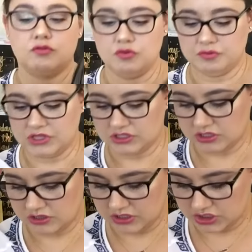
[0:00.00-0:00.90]
Ooh, let's,
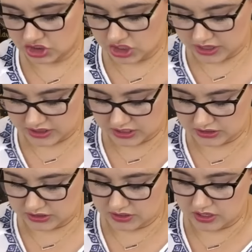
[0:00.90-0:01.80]
let's shut this
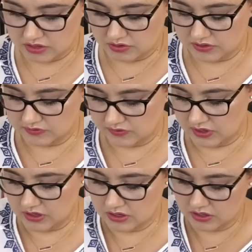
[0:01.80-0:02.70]
so that you can
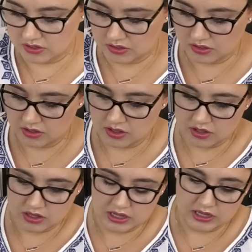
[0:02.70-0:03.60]
see.
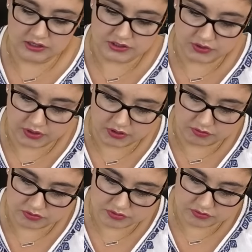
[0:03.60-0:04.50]
And so I
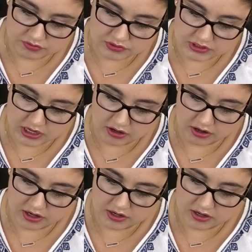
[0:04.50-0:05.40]
don't tear
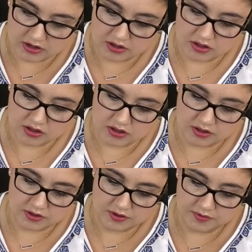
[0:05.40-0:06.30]

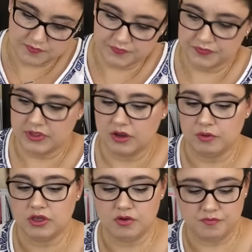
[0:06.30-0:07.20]
it. There
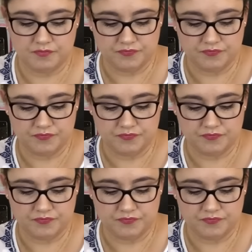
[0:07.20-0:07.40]
we go.